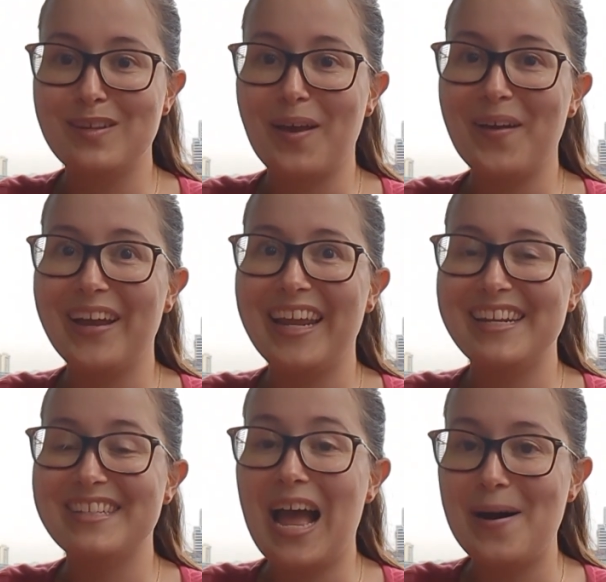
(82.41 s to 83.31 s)
So
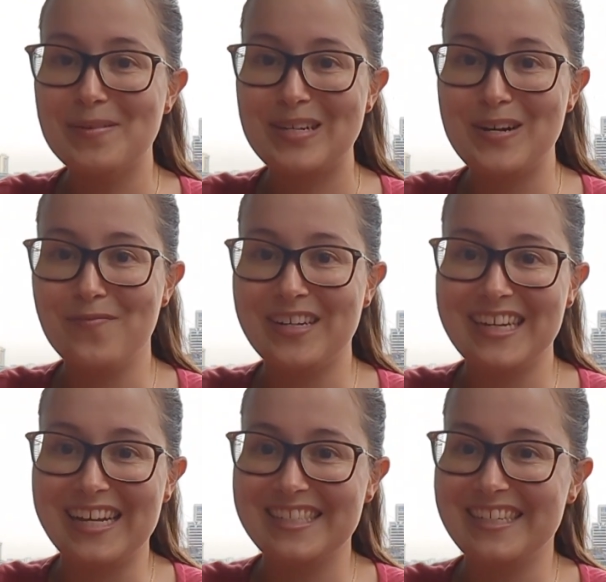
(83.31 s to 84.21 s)
it is absolutely
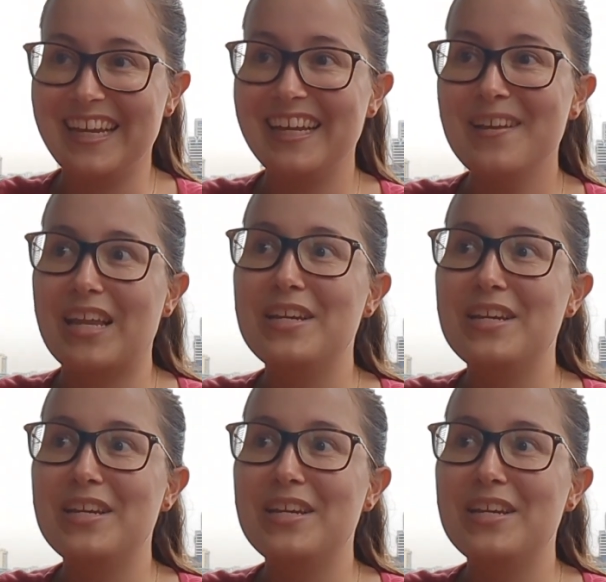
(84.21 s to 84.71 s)
fantastic